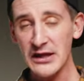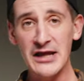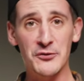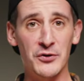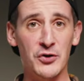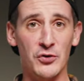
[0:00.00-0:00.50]
and
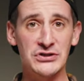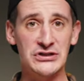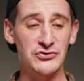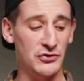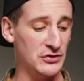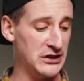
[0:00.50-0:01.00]
it records
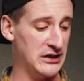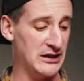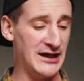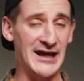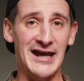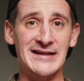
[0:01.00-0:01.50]
internally
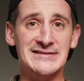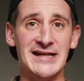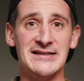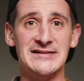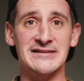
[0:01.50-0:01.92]
and sends